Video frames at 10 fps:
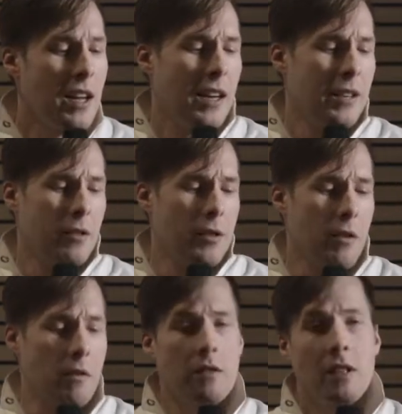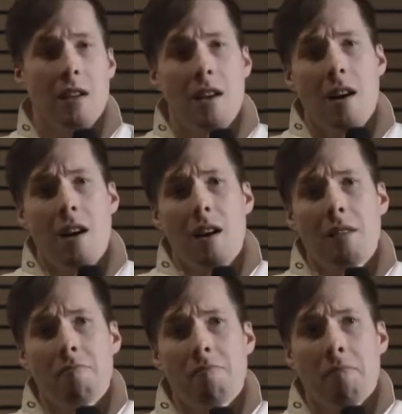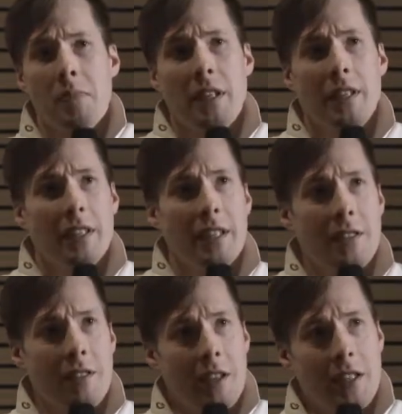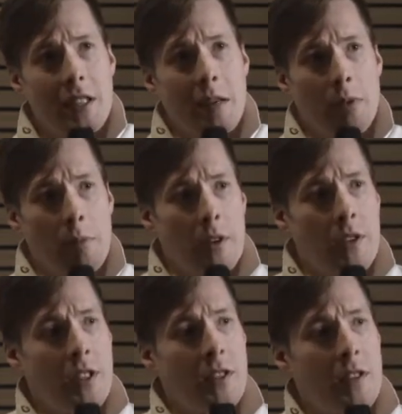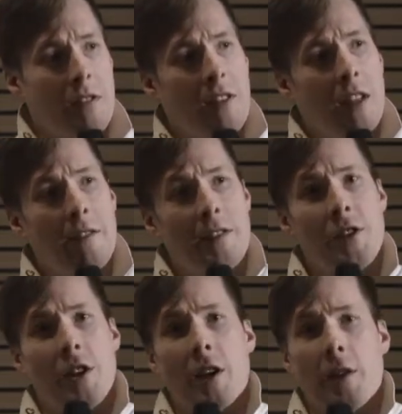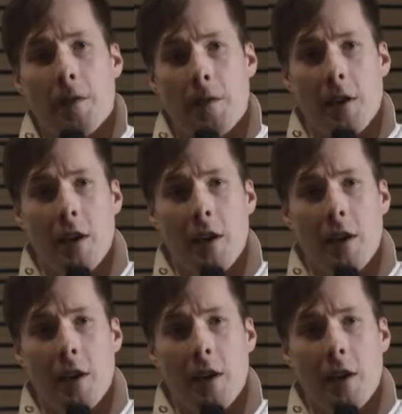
And also, it's a nice example because it's a love child of